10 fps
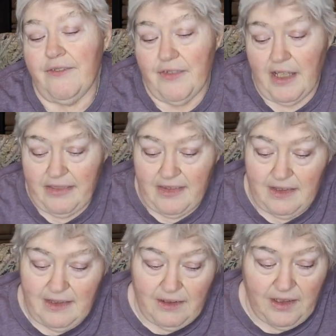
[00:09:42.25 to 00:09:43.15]
If not,
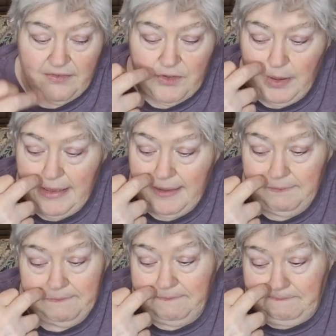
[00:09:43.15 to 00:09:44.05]
then they'll have to wait.
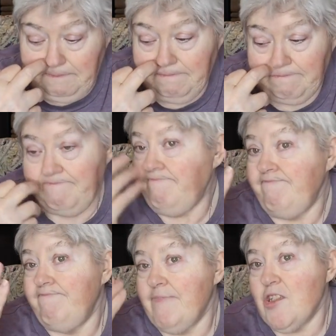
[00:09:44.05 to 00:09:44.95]

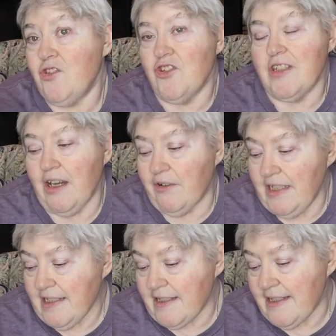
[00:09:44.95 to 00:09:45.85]
It's just how it
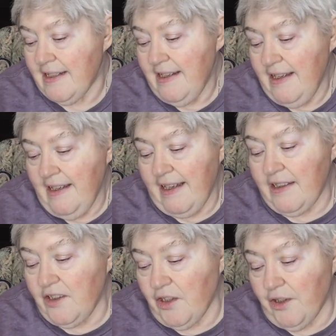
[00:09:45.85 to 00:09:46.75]
is.
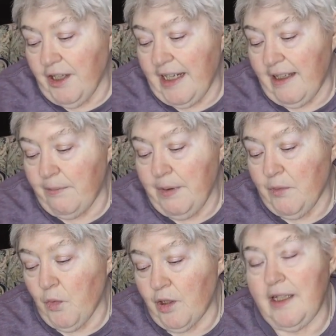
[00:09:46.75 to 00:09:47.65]
And you know, I had
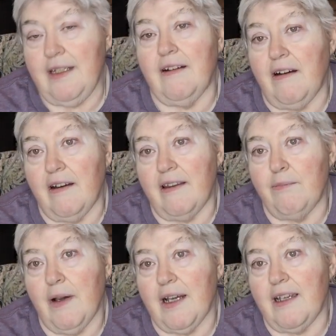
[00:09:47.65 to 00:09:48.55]
been working
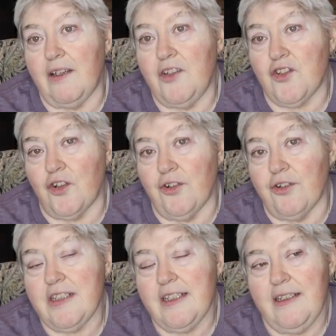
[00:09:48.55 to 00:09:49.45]
on my
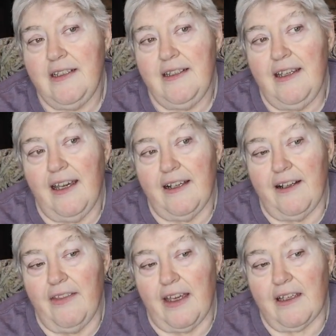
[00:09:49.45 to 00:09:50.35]
shirt out
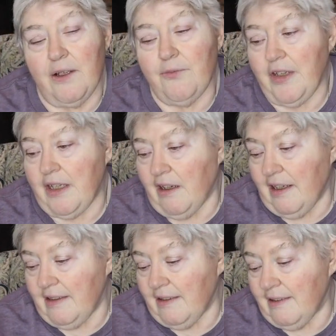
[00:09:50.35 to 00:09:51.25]
of that comfy
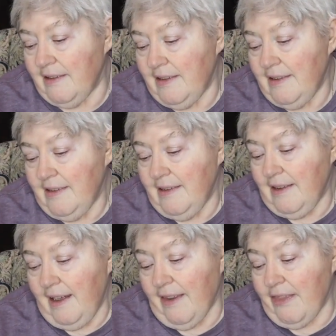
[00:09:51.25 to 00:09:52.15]
cotton,
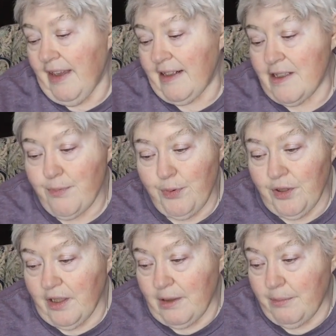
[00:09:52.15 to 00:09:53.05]
and that is
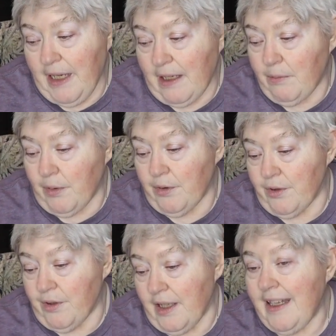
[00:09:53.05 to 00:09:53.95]
put on a back
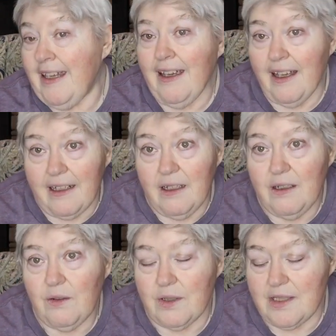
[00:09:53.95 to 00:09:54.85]
burner again,
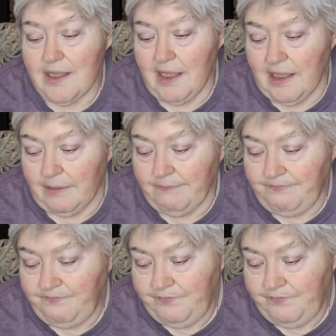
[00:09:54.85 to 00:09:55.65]
once again.